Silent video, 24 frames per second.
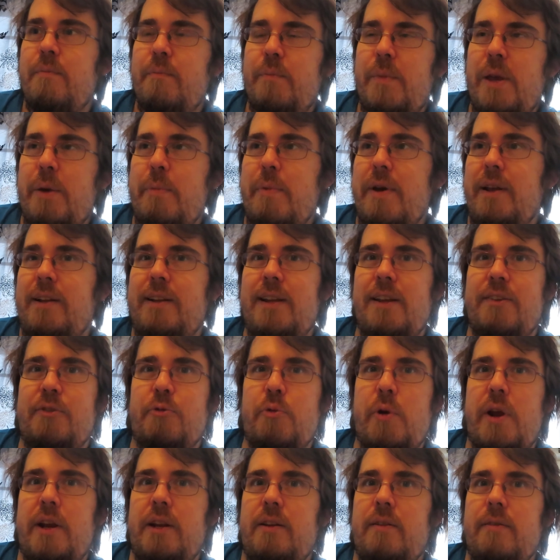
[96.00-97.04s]
Maybe at this
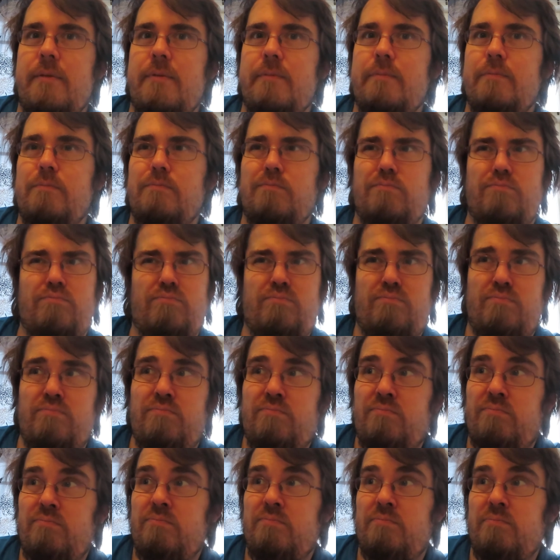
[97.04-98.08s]
rate,
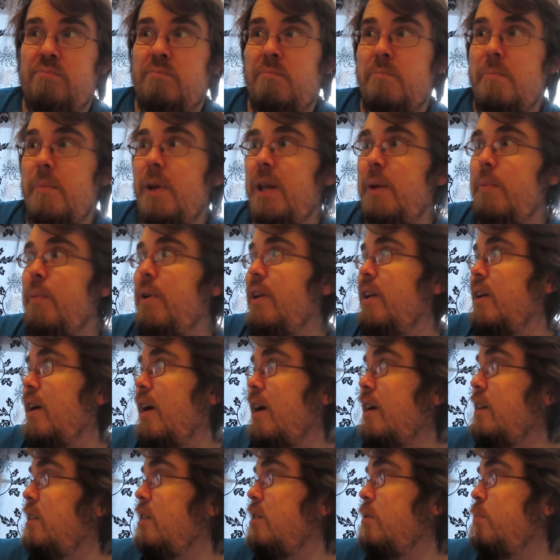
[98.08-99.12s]
maybe
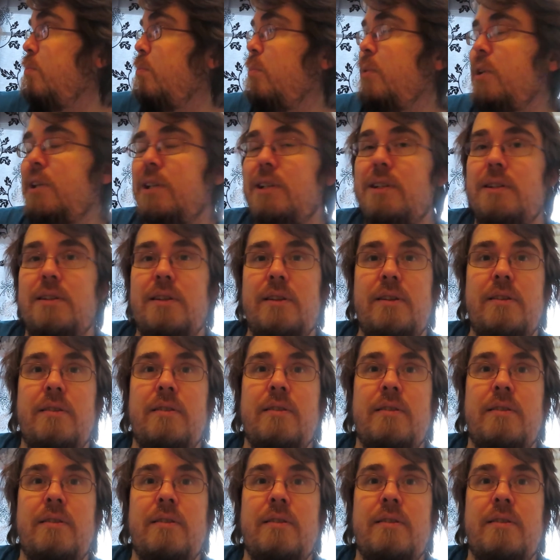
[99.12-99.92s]
not, but